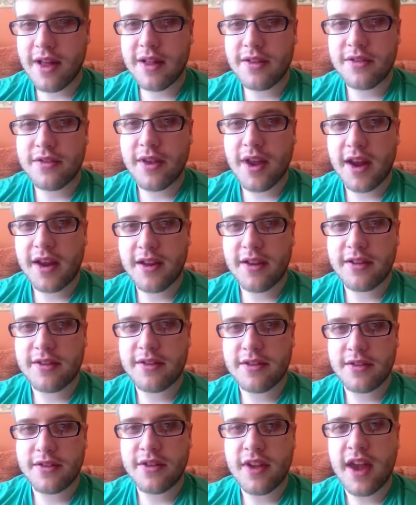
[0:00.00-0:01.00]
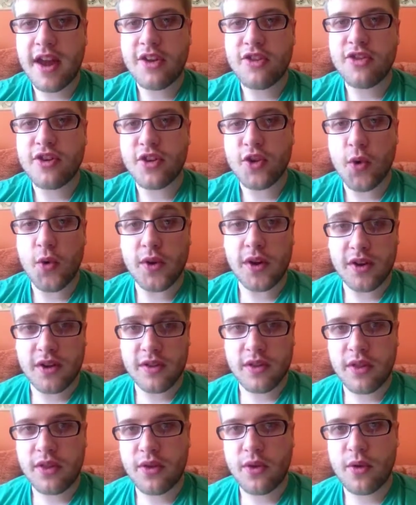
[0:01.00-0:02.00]
second section going into
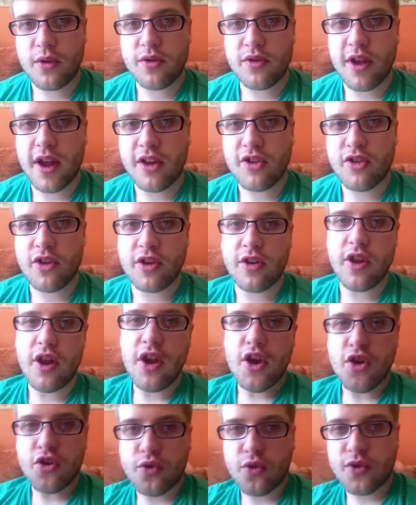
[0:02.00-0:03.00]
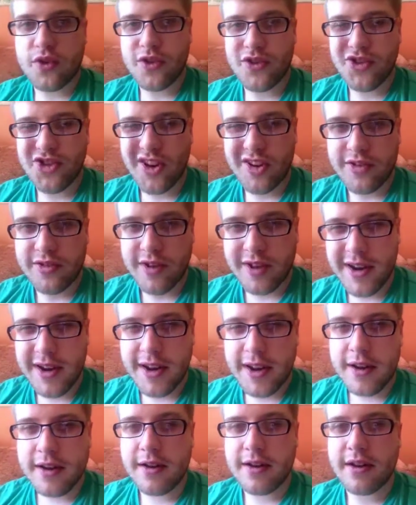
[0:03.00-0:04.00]
the third section. So there's just a
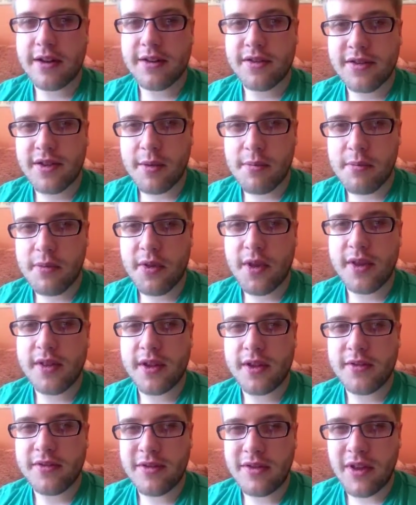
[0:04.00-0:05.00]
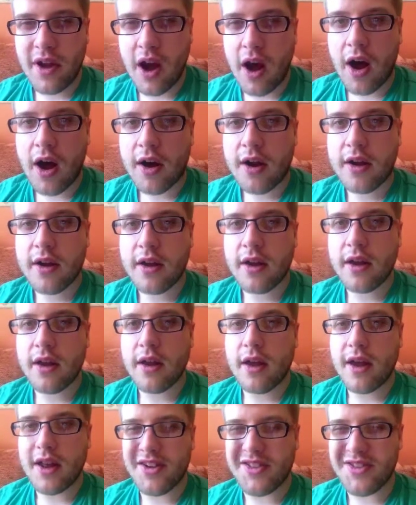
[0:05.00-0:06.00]
little something that's dark
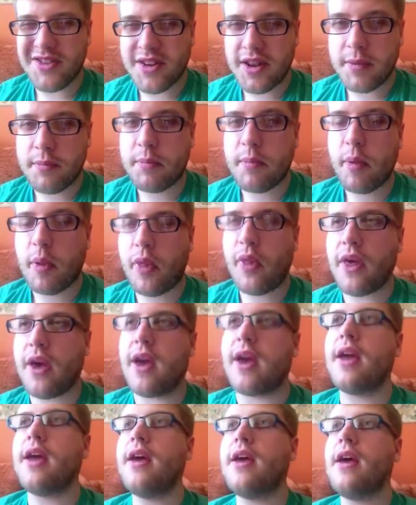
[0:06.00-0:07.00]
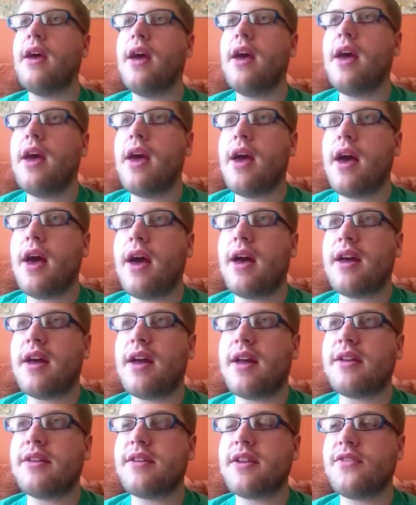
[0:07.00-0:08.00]
and deep there.
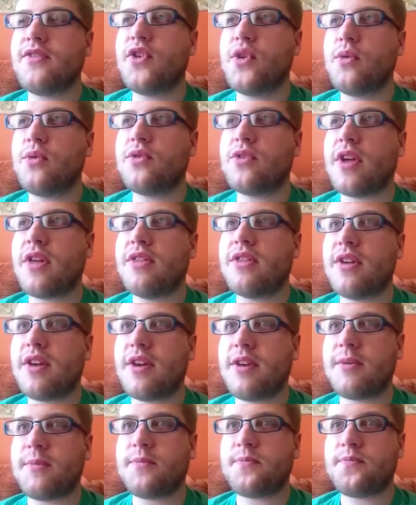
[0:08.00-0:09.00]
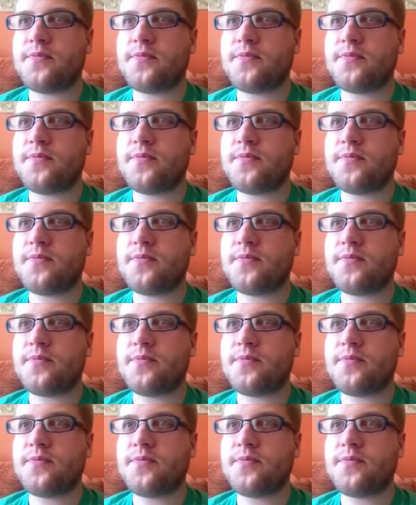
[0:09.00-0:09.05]
And I've used other